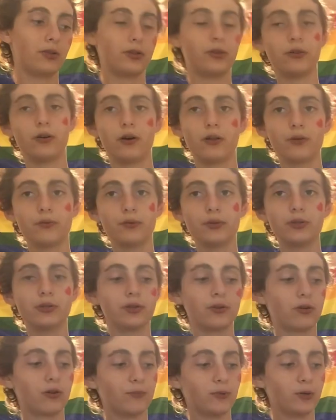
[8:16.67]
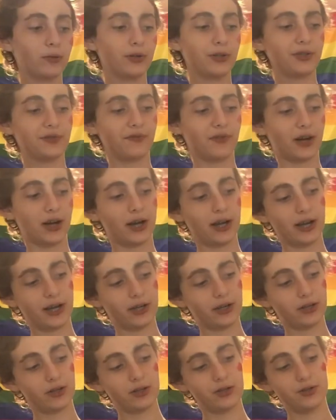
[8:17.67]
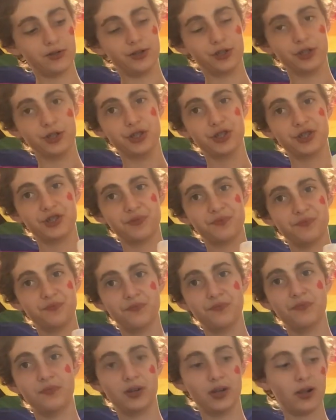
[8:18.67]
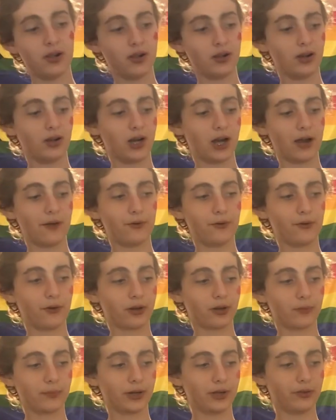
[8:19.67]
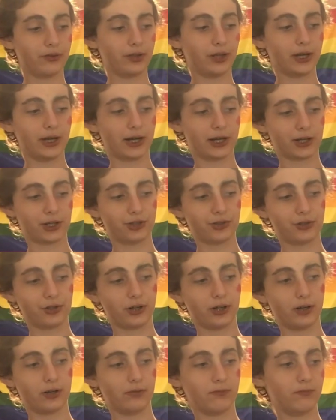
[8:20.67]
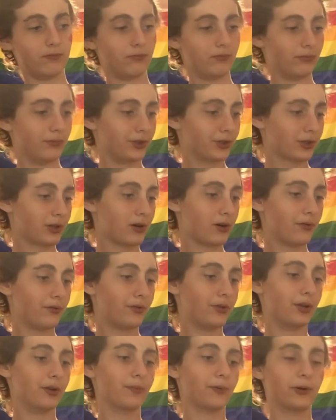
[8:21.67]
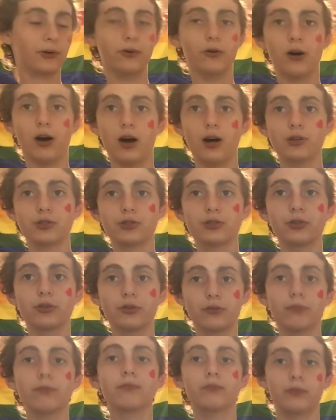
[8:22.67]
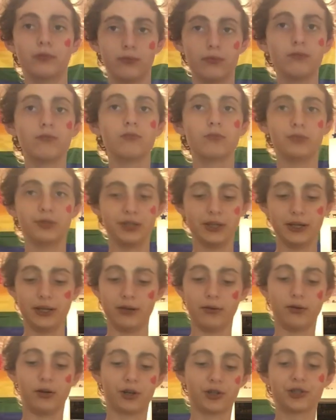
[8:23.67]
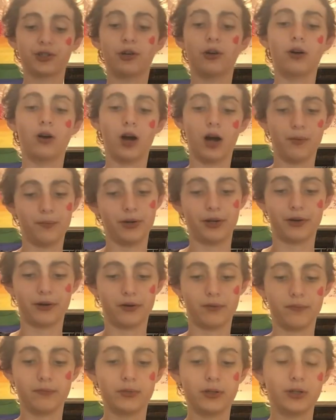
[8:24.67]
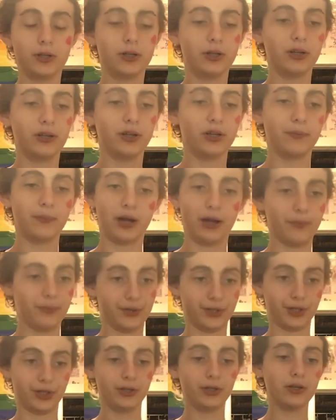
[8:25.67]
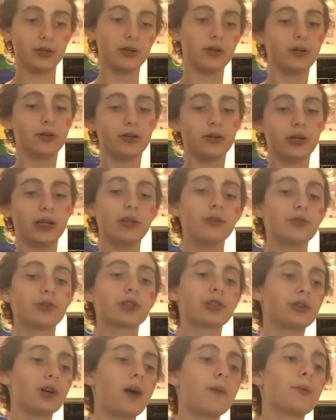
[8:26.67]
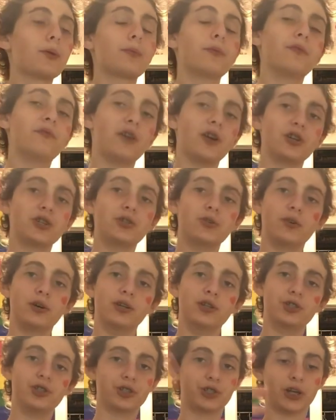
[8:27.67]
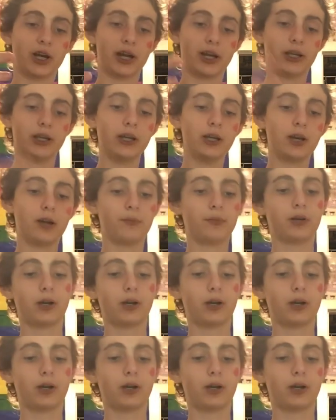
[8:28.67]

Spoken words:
The other one, the normal one's fine, just, I would recommend the extra, what's it called? The gloss. It looks a lot better, in my opinion. It looks a lot more professional and shiny.